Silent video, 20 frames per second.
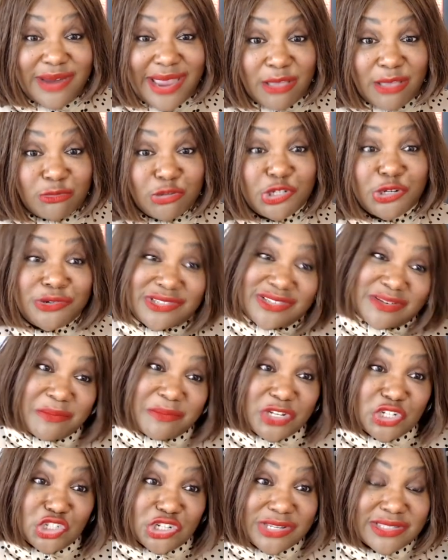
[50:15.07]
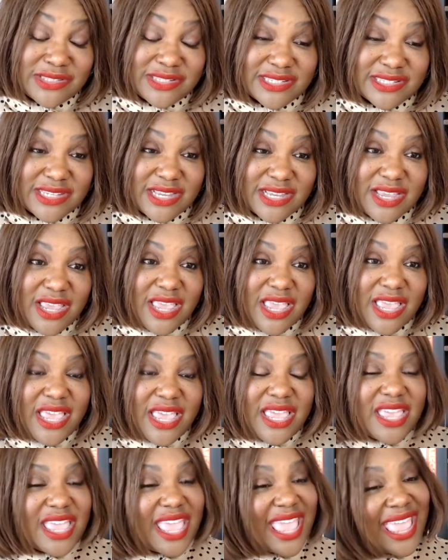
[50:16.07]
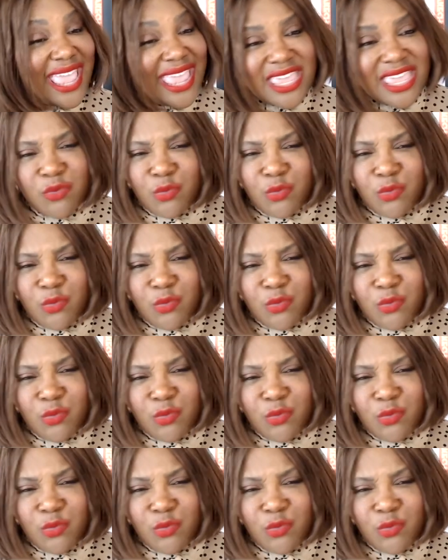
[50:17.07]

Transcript: around your submission. A,